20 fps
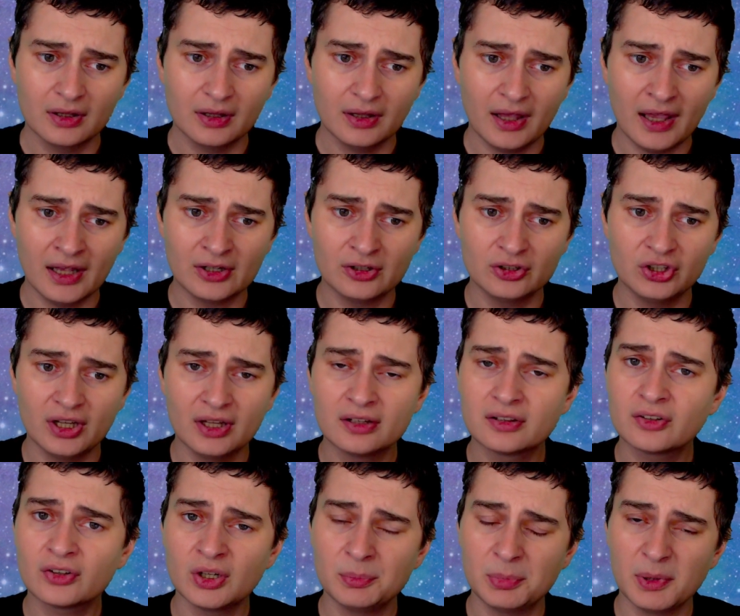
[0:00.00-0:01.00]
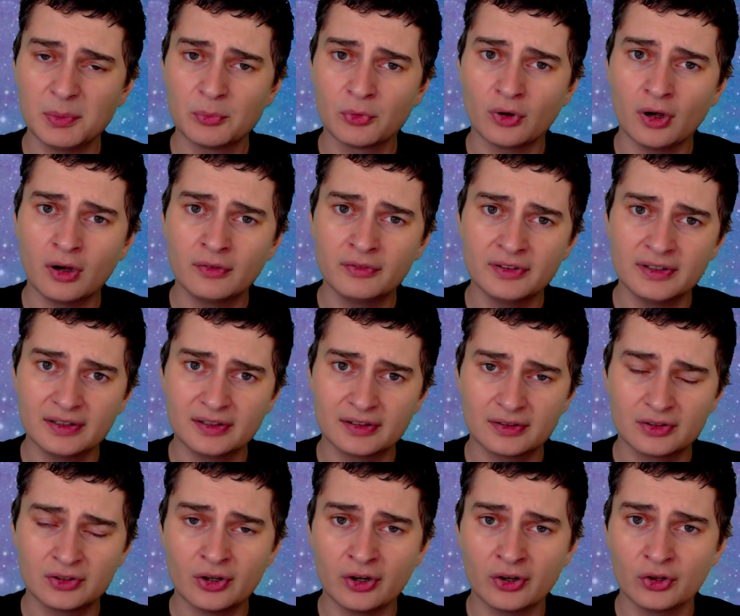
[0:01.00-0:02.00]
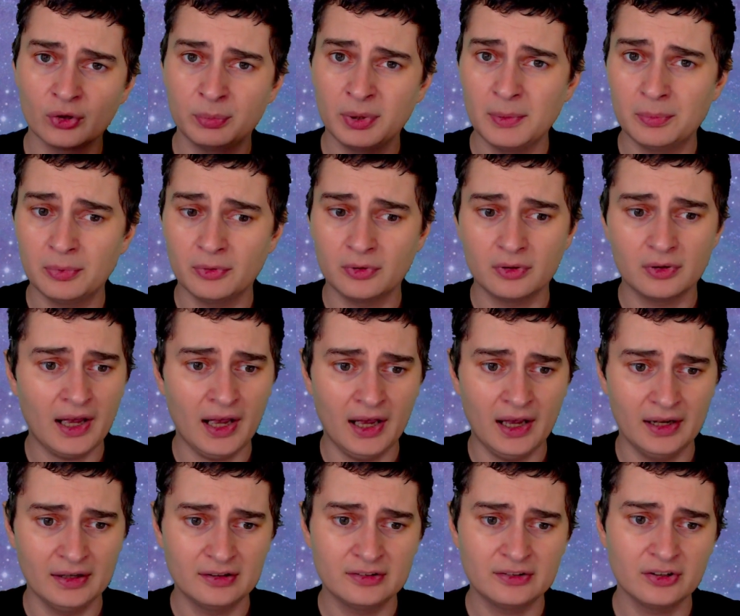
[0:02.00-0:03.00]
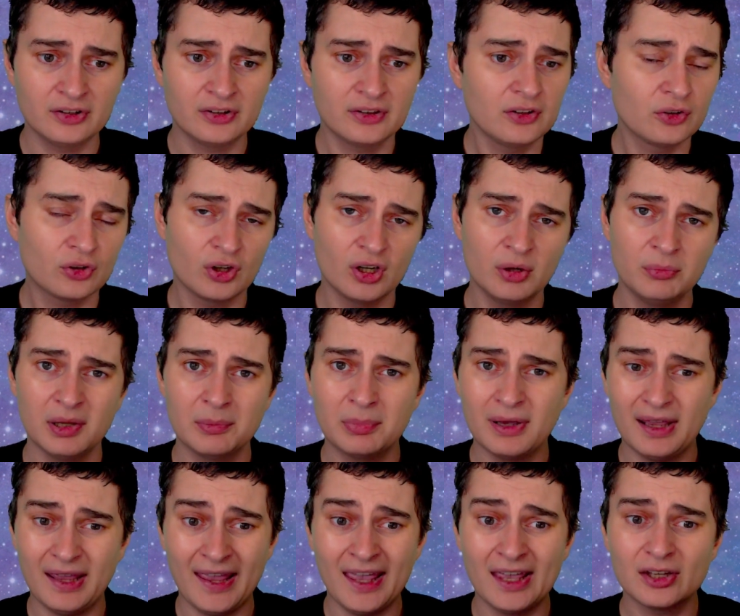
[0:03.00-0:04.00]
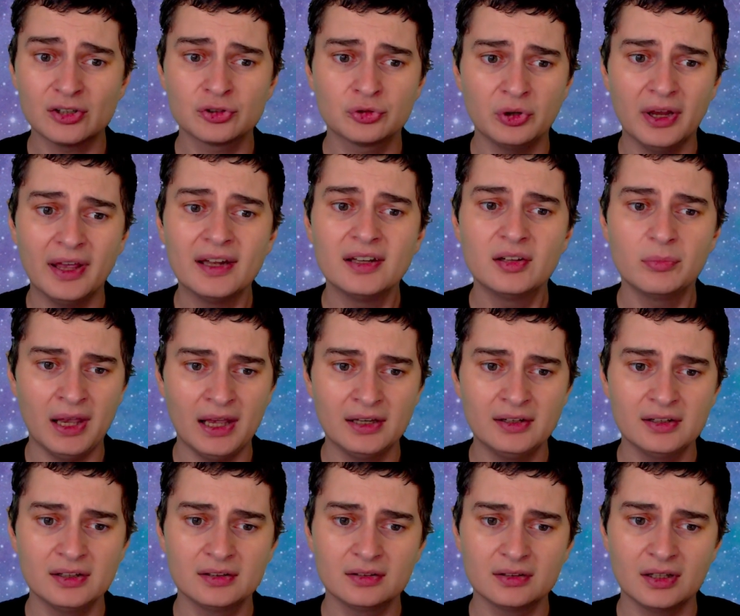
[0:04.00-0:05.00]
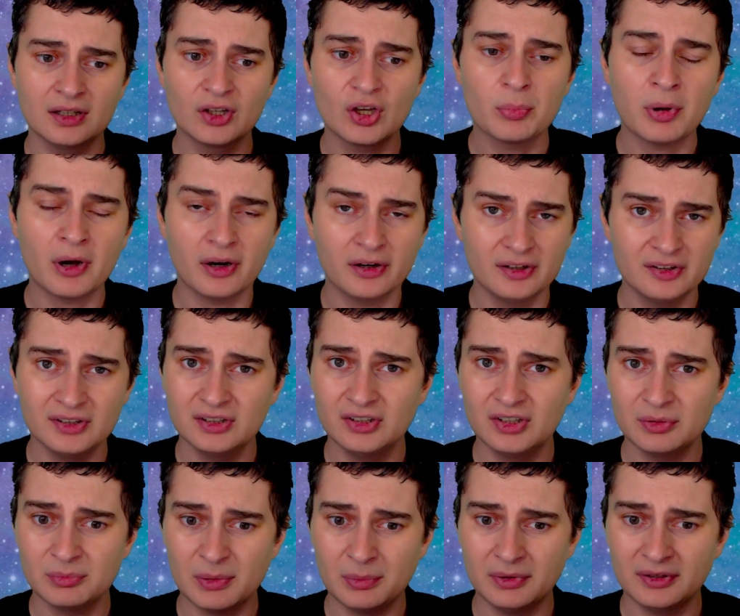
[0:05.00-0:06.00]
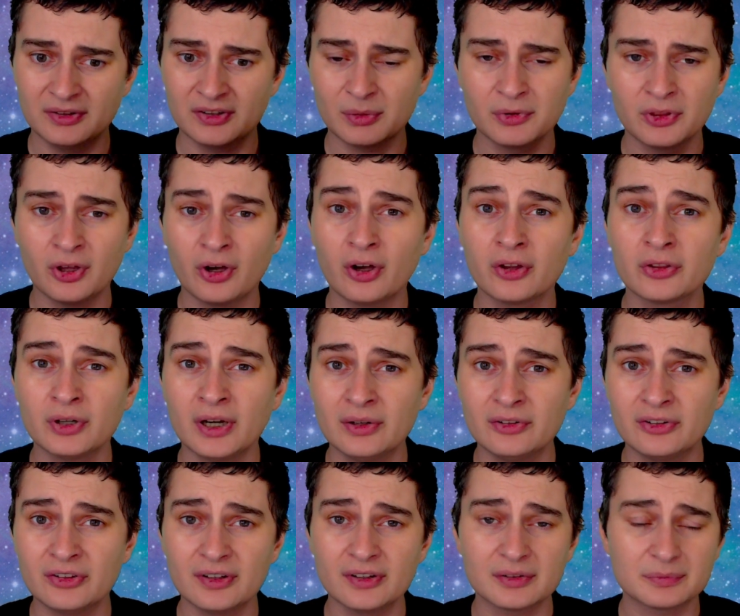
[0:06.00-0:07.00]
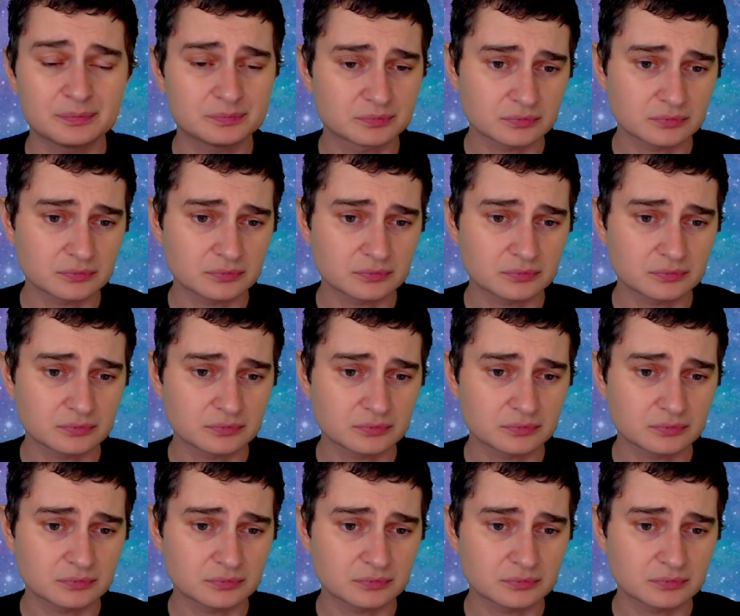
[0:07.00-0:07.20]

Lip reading: energy is going to be more obvious to other people, and just you're going to be a bit extra independent in comparison to maybe some of the other houses.